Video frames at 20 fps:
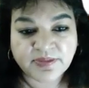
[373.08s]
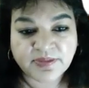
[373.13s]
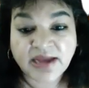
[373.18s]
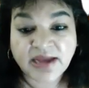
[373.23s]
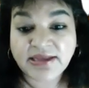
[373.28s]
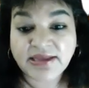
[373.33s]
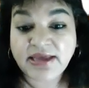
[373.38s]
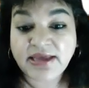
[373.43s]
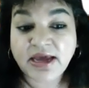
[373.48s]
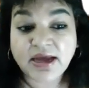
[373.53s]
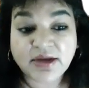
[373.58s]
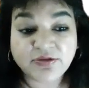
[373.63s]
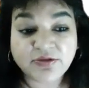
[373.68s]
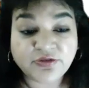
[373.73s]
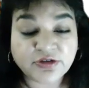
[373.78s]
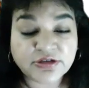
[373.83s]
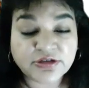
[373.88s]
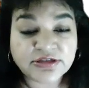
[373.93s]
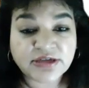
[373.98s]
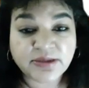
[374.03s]
Yeah,
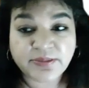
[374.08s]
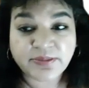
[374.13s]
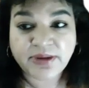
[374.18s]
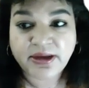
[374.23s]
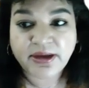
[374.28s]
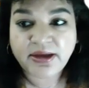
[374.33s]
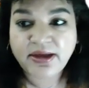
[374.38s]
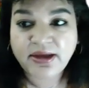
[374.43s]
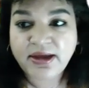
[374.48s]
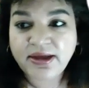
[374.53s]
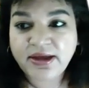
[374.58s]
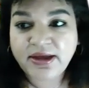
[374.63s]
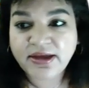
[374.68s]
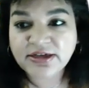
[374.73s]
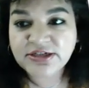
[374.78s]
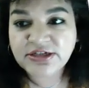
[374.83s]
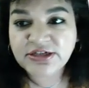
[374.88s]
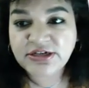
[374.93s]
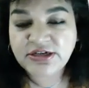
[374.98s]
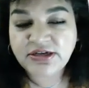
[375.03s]
full-time, I
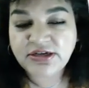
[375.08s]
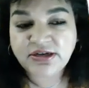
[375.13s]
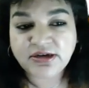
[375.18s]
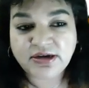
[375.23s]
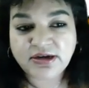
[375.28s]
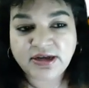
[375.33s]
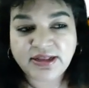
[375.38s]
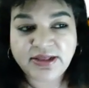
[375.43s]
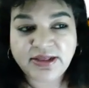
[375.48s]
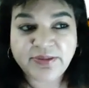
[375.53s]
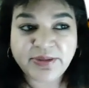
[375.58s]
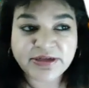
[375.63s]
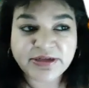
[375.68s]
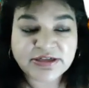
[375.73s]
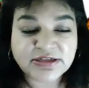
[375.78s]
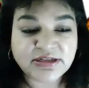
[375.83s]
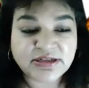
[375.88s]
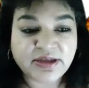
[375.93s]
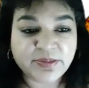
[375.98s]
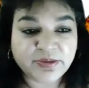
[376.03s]
didn't mention
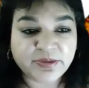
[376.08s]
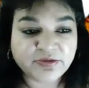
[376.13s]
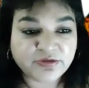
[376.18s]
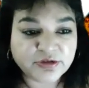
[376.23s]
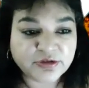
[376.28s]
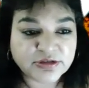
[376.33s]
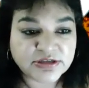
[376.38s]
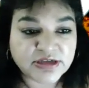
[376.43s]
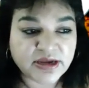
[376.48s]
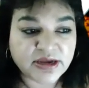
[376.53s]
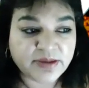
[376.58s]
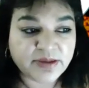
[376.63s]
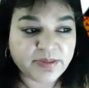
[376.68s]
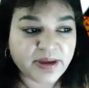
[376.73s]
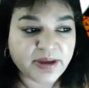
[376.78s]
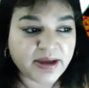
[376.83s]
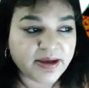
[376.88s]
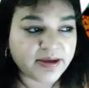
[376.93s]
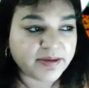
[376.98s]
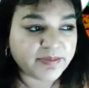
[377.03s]
that, but full-time,
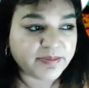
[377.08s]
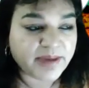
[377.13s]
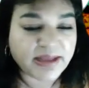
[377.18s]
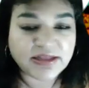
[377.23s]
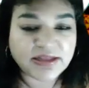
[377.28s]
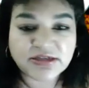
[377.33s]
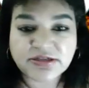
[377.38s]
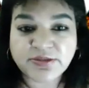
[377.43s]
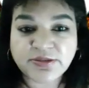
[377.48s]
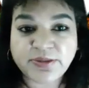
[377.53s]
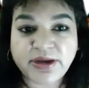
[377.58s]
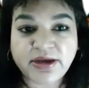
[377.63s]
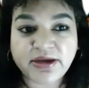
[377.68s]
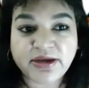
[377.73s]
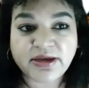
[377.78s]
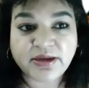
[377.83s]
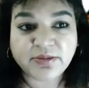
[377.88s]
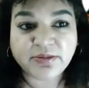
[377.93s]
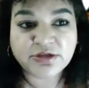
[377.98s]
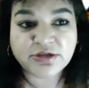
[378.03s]
I manage a
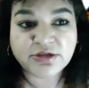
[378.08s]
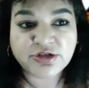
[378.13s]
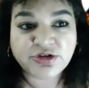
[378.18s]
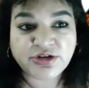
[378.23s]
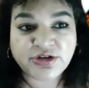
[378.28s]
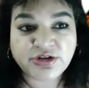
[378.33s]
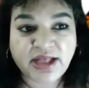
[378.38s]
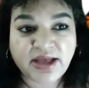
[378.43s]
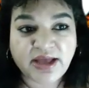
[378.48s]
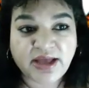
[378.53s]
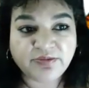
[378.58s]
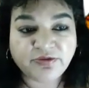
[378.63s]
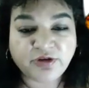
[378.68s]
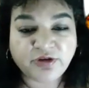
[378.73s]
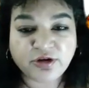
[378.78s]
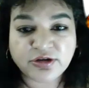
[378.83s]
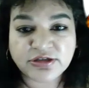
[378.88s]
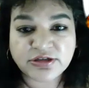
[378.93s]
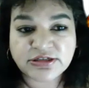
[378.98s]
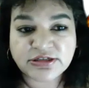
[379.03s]
biochemistry lab
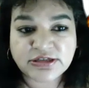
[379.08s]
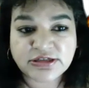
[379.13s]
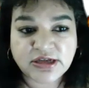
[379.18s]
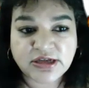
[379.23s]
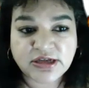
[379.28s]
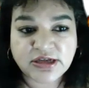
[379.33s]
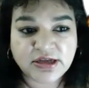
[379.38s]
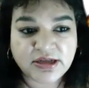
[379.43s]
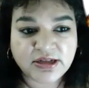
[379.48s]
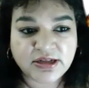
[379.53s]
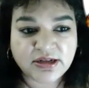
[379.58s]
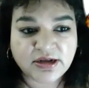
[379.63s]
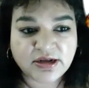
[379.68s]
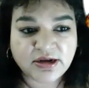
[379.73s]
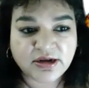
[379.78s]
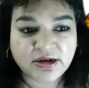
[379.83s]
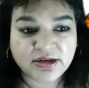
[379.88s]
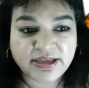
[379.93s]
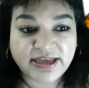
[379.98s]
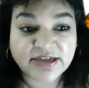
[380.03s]
focused on
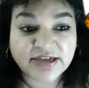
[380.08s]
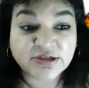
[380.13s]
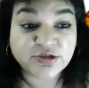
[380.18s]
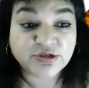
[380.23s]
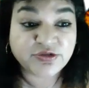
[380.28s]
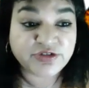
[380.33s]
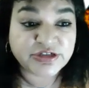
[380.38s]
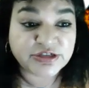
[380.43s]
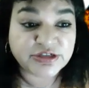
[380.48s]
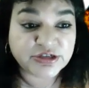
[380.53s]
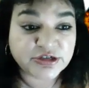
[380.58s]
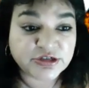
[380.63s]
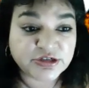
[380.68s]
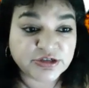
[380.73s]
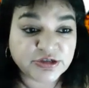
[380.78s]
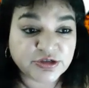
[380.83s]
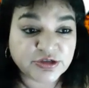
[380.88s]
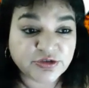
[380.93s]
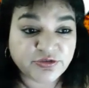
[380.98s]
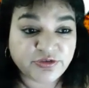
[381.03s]
cancer research.
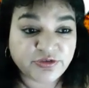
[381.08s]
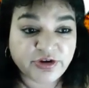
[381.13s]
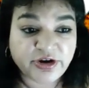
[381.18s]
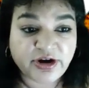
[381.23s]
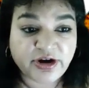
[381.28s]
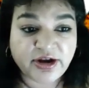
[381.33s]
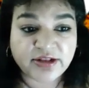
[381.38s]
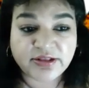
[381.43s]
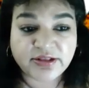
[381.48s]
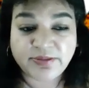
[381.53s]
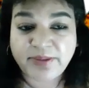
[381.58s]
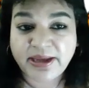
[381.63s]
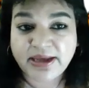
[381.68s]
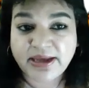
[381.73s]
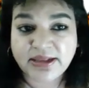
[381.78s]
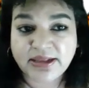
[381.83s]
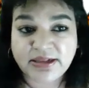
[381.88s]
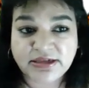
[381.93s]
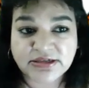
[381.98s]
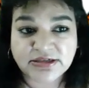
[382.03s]
So figuring out the
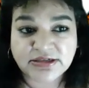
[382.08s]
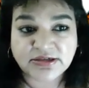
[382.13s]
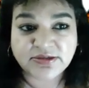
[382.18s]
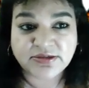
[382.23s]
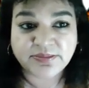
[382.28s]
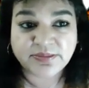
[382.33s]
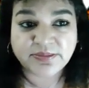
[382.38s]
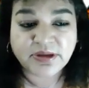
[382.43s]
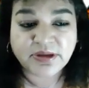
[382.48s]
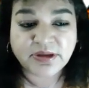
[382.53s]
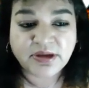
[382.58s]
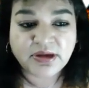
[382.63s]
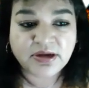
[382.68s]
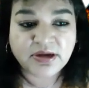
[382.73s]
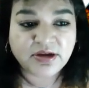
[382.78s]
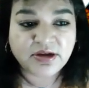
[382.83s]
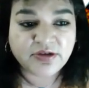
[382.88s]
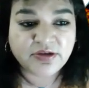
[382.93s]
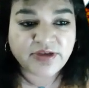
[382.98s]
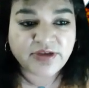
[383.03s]
mechanism
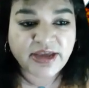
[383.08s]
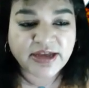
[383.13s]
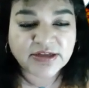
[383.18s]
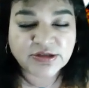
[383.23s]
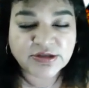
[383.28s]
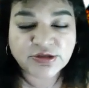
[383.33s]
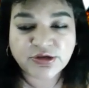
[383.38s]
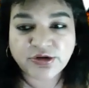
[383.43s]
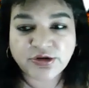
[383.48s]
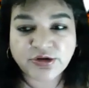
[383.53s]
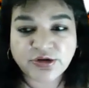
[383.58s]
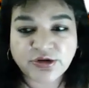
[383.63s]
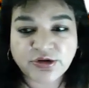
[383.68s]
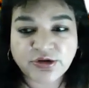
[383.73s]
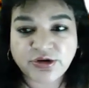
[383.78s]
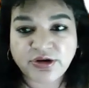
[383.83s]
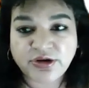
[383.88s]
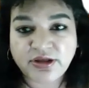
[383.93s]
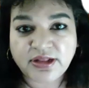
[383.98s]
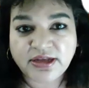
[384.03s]
of cancer
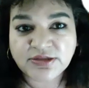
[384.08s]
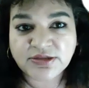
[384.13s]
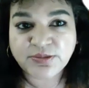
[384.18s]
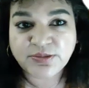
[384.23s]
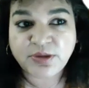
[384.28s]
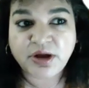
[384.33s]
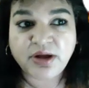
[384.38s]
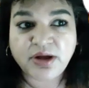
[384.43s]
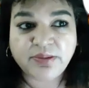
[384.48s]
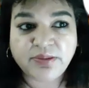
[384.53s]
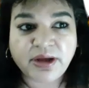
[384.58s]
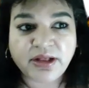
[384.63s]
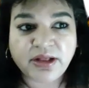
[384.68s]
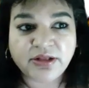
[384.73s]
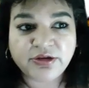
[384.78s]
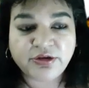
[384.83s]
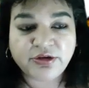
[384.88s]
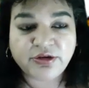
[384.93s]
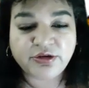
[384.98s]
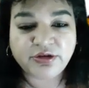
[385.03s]
and like small
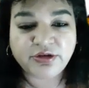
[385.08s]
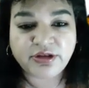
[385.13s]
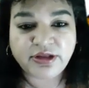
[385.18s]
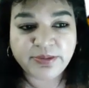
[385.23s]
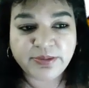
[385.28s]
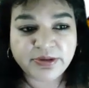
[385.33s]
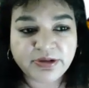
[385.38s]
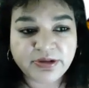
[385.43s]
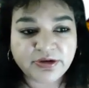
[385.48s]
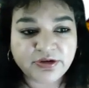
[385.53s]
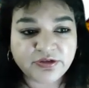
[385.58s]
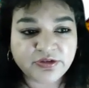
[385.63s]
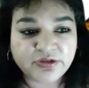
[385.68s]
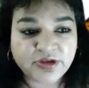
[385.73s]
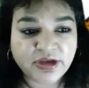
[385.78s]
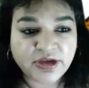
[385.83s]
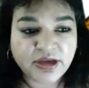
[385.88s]
molecule inhibitors.